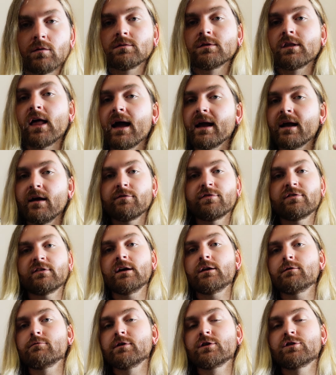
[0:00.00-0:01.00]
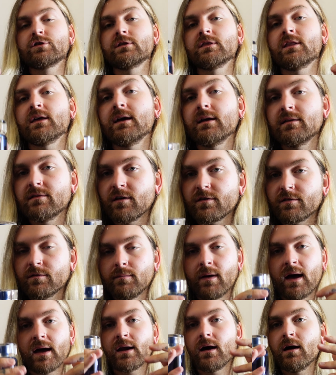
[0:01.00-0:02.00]
Like I've said originally, it doesn't
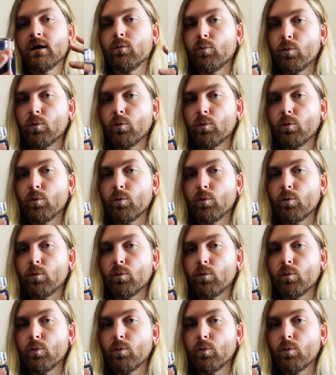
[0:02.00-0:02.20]
matter